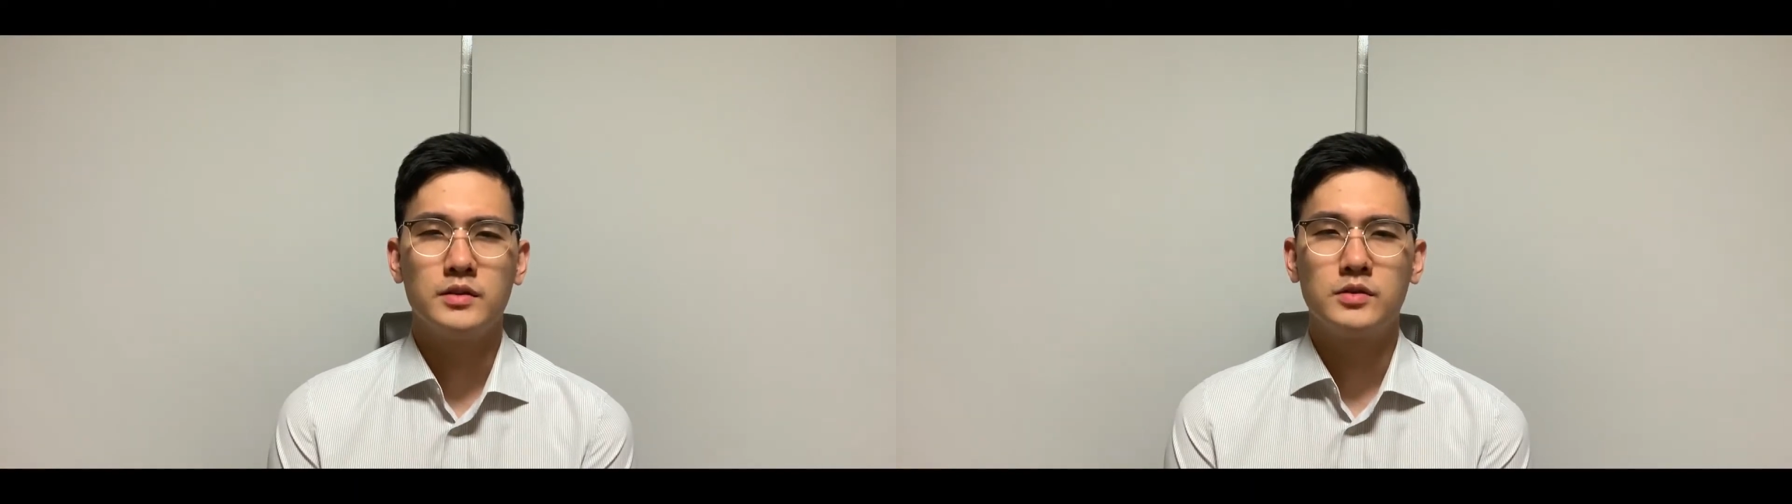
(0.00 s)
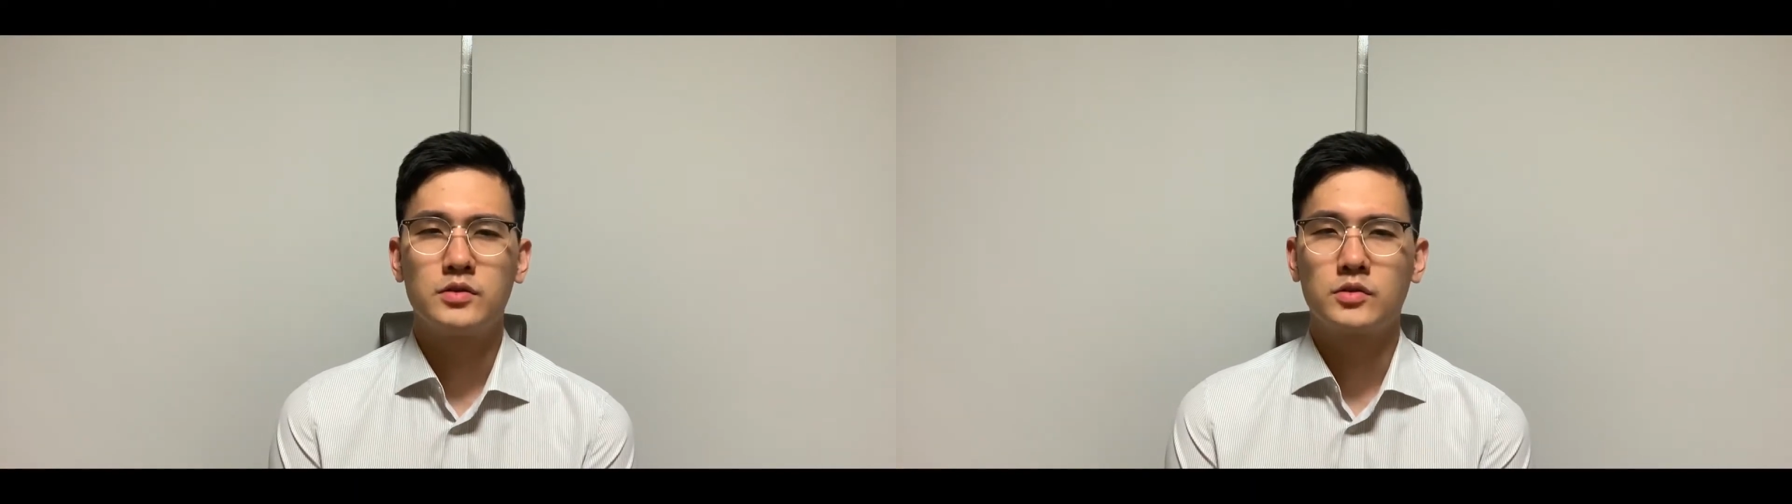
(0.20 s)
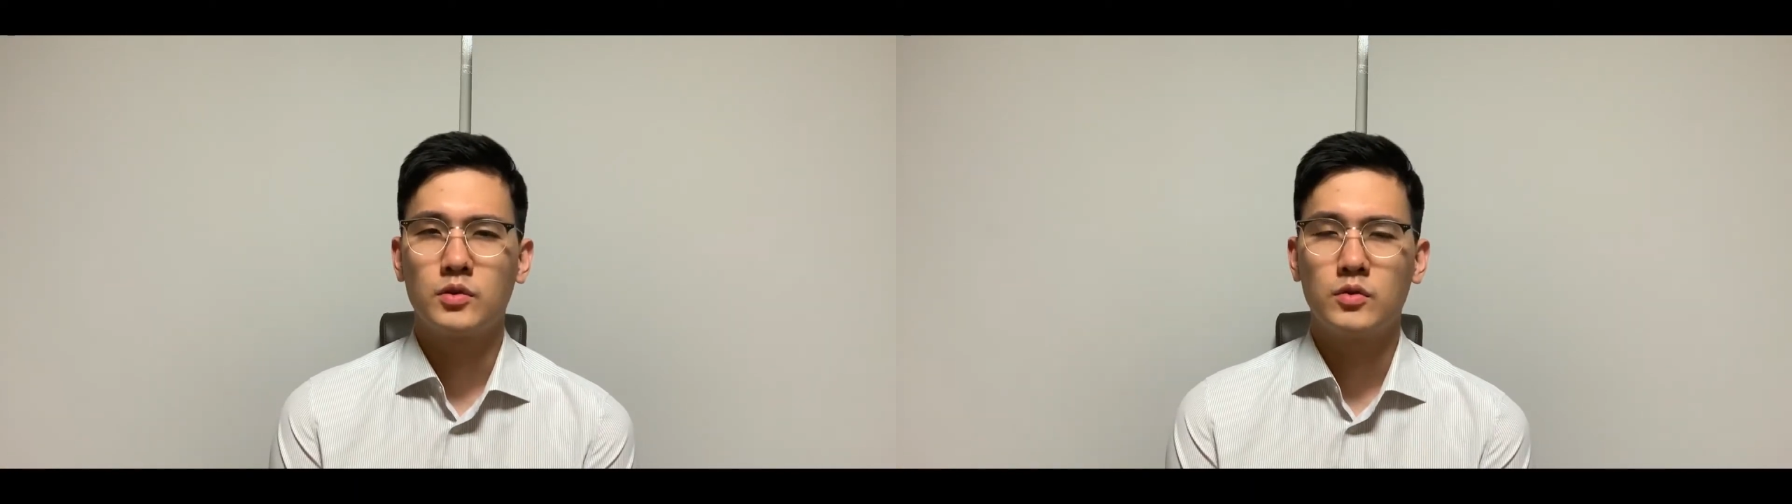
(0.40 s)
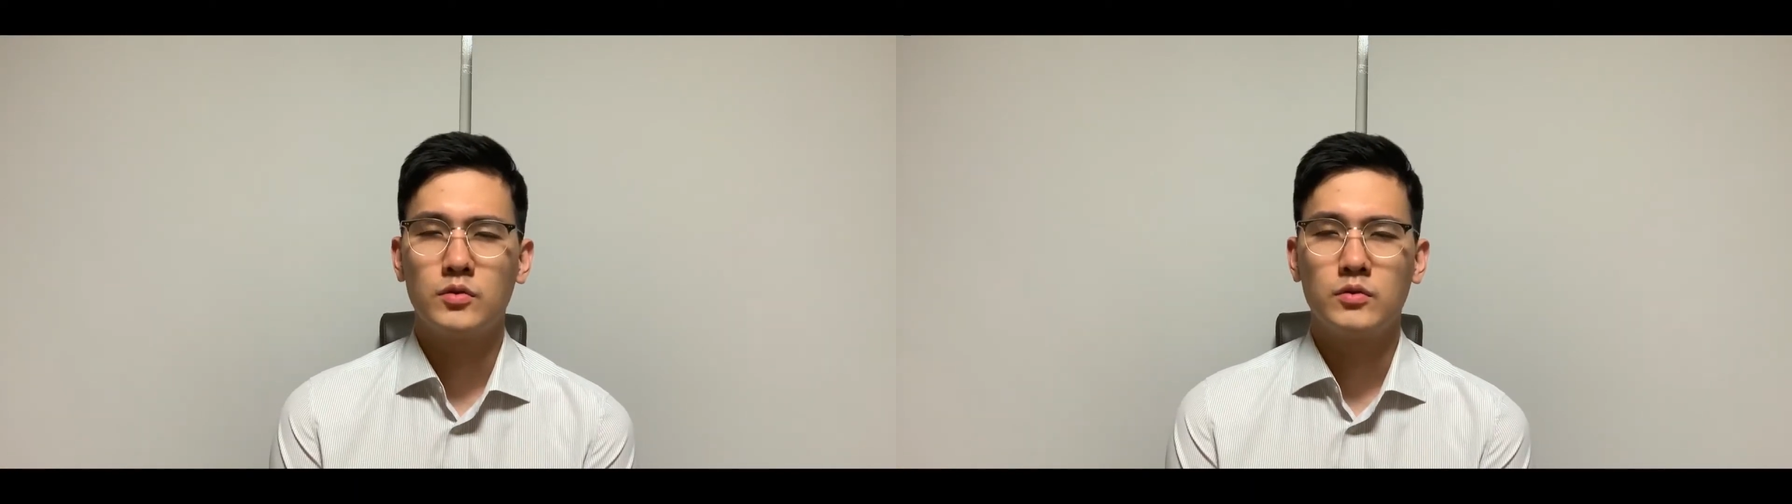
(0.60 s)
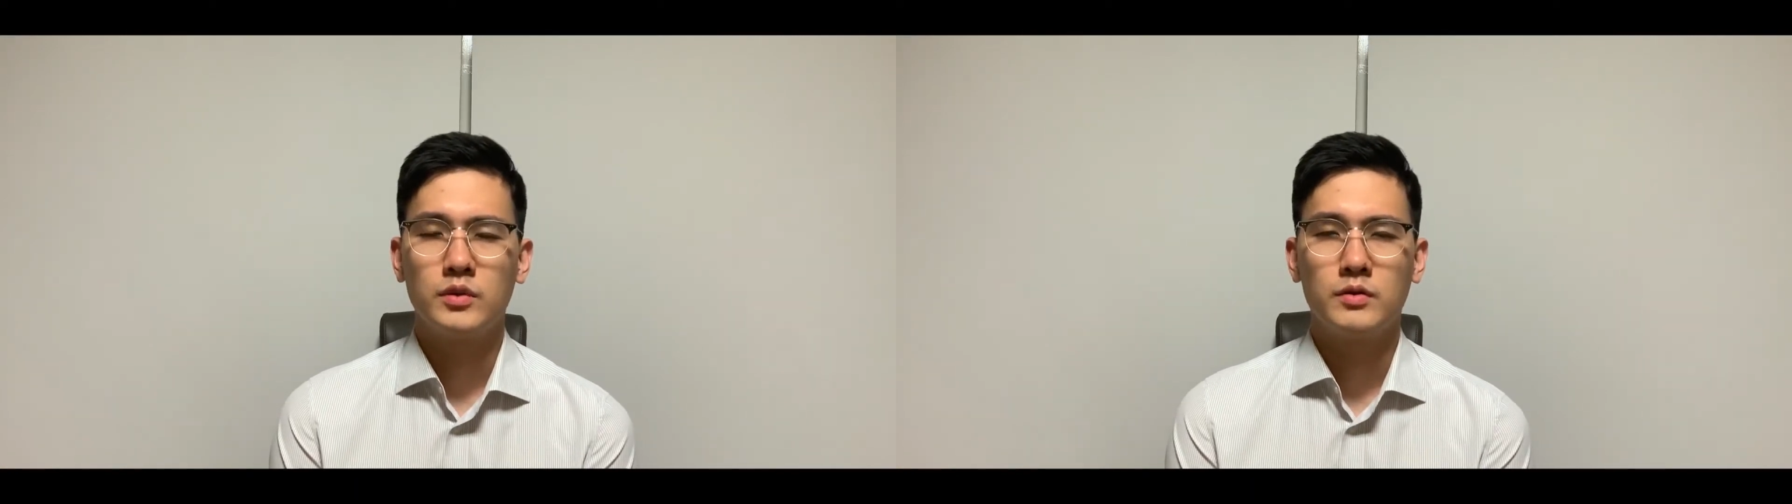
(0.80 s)

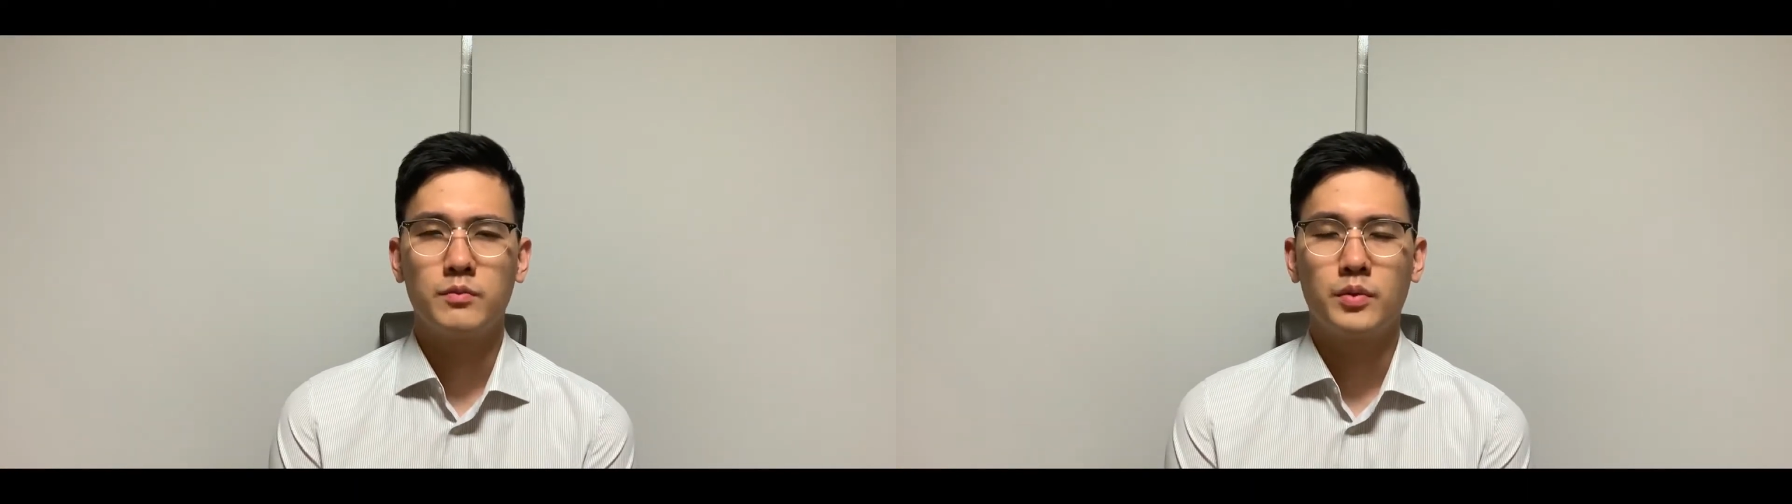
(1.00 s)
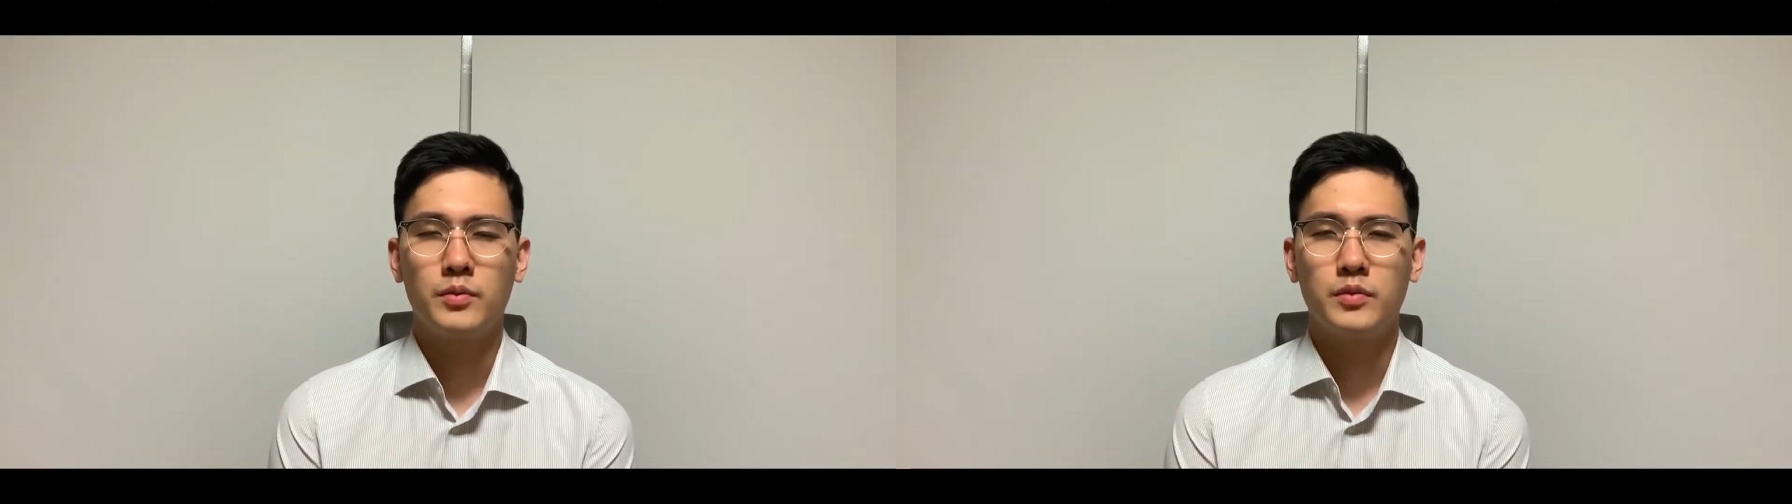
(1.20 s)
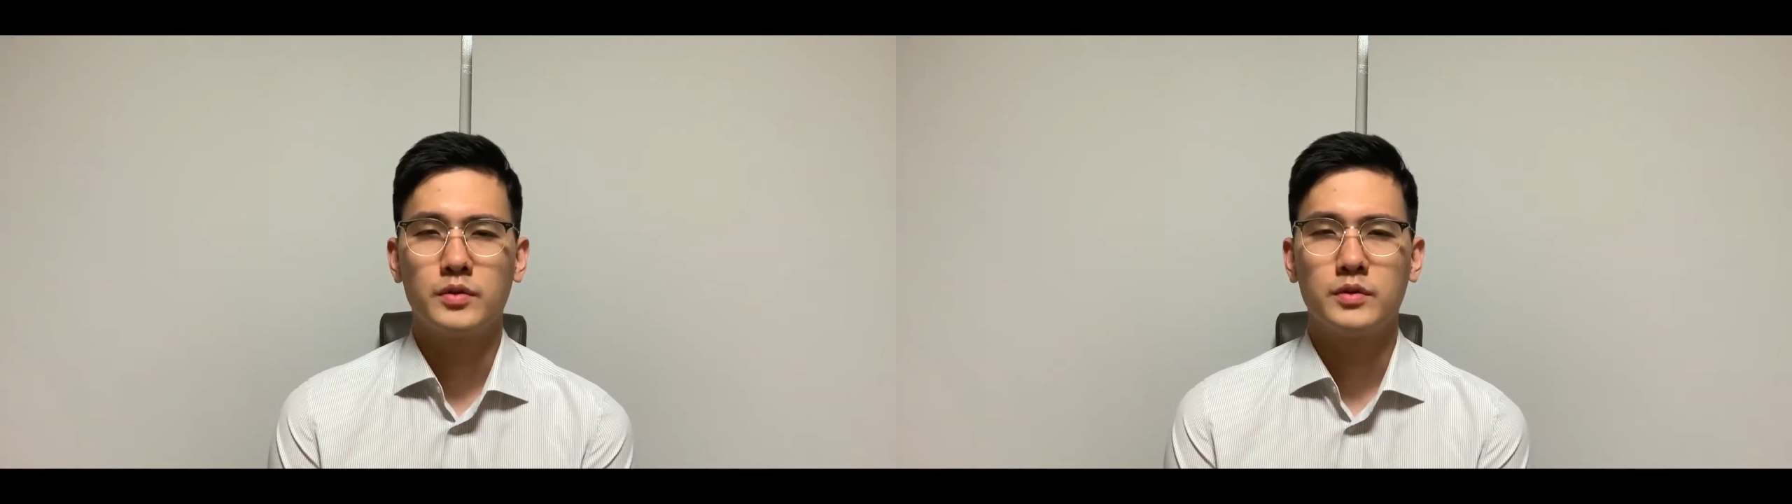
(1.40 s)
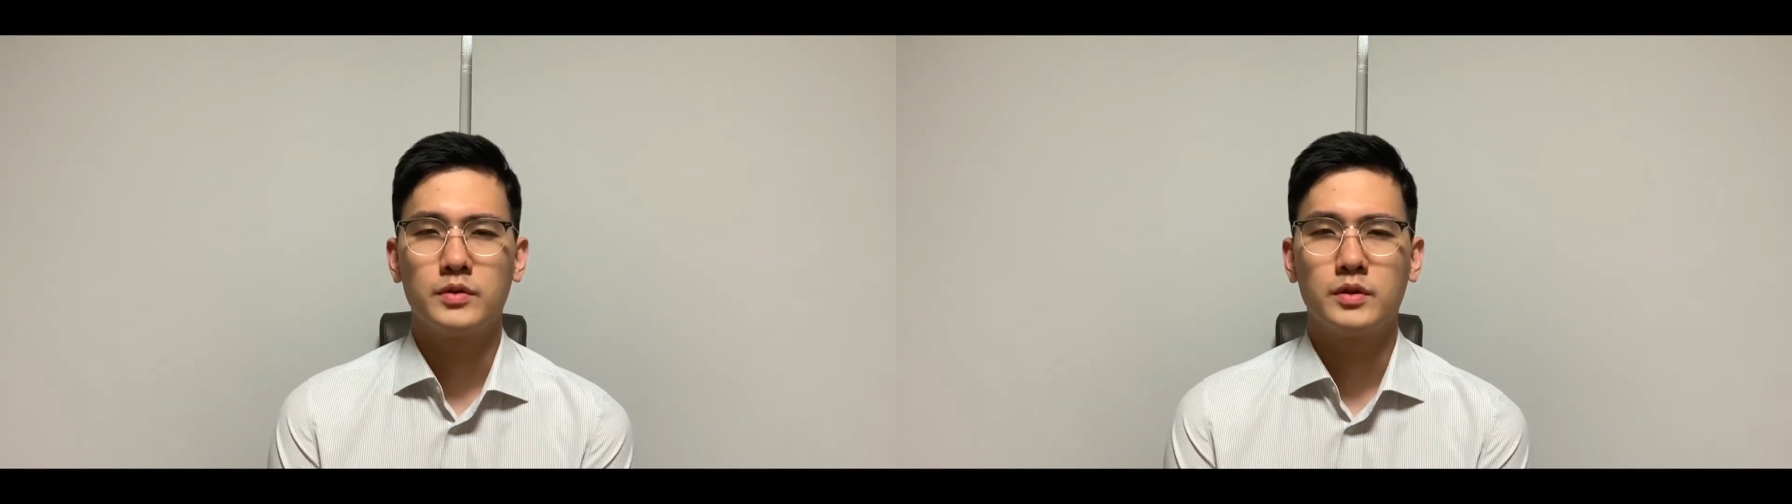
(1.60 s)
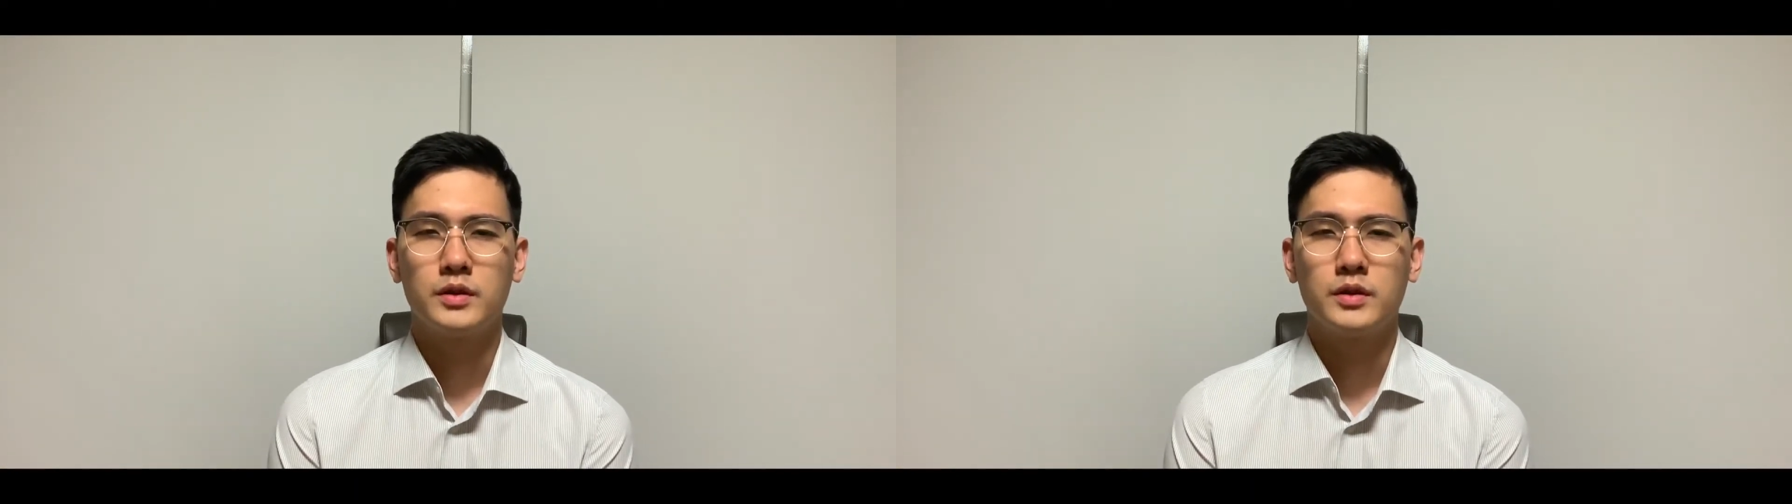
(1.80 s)
so important